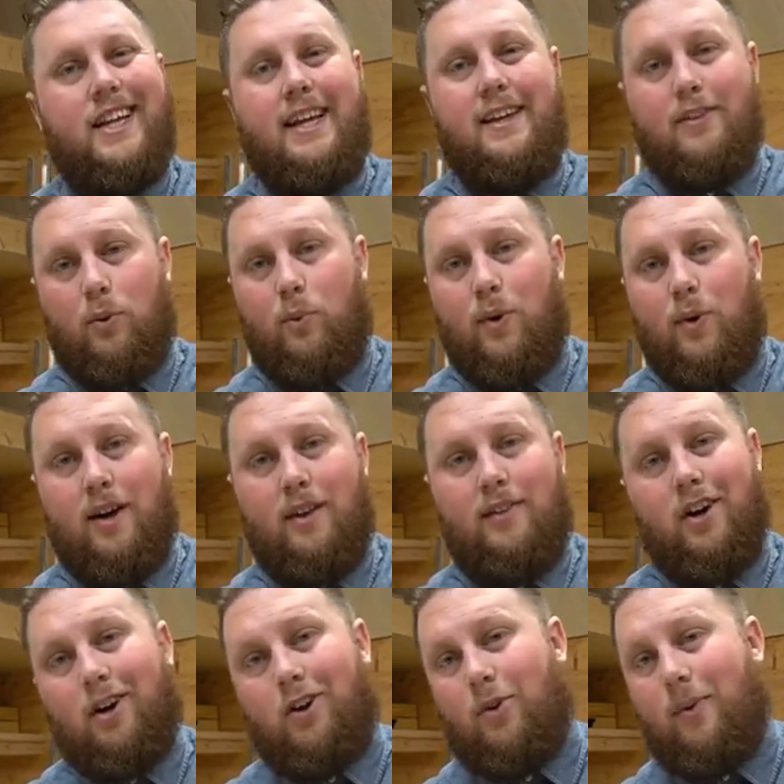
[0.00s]
Either one,
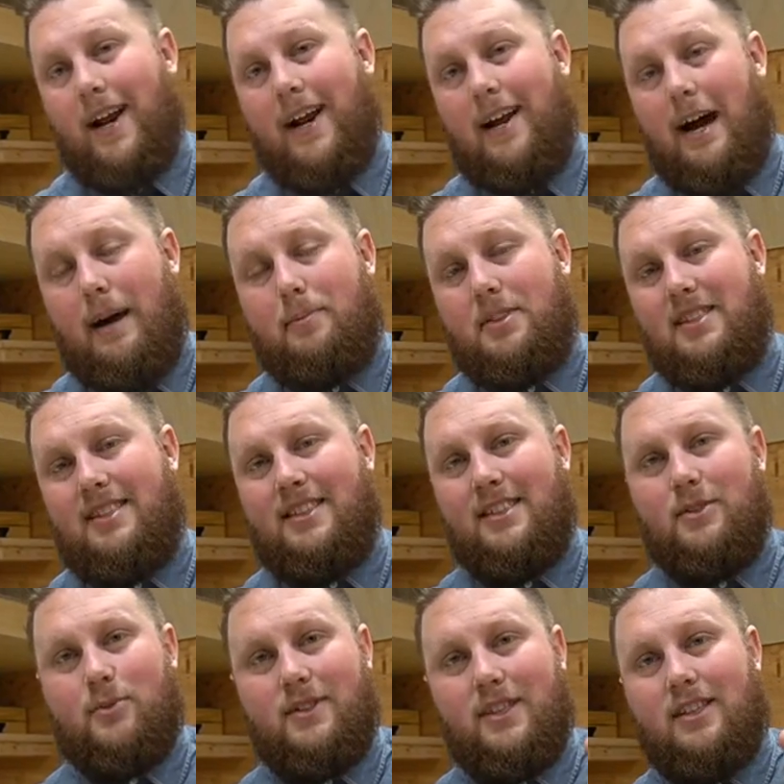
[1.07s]
they're great options.
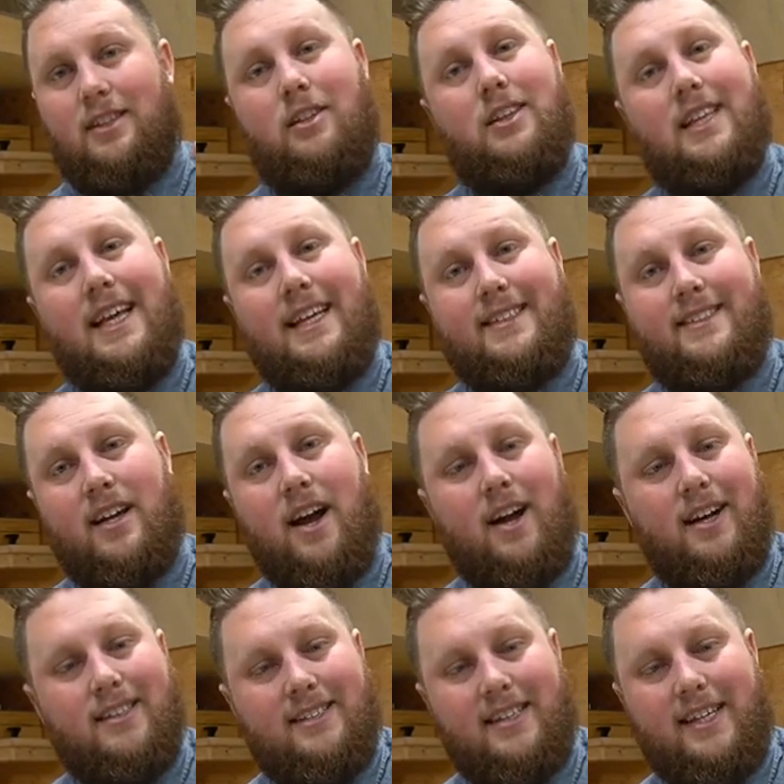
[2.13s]
This one's a little less
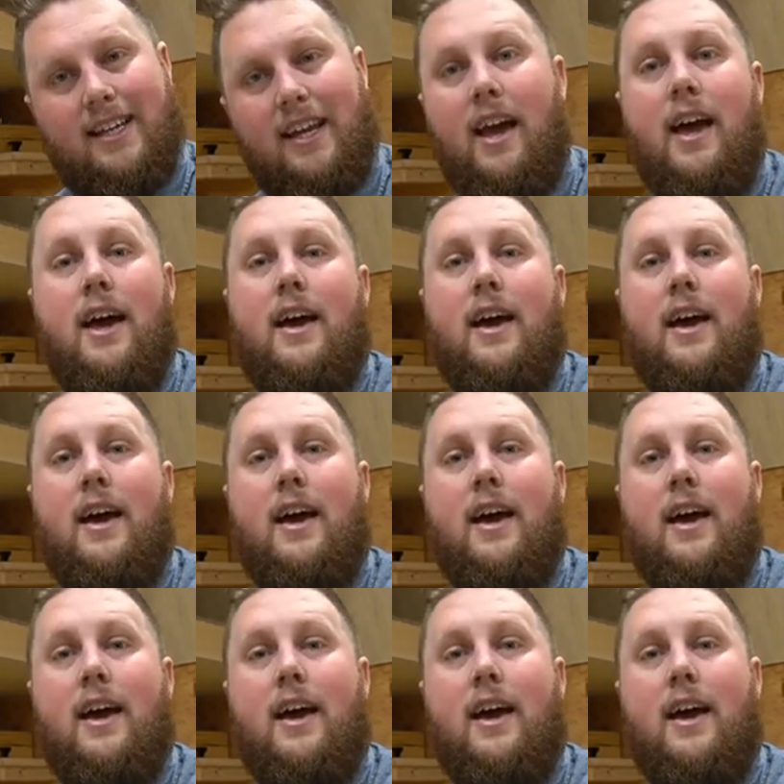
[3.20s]
toxic.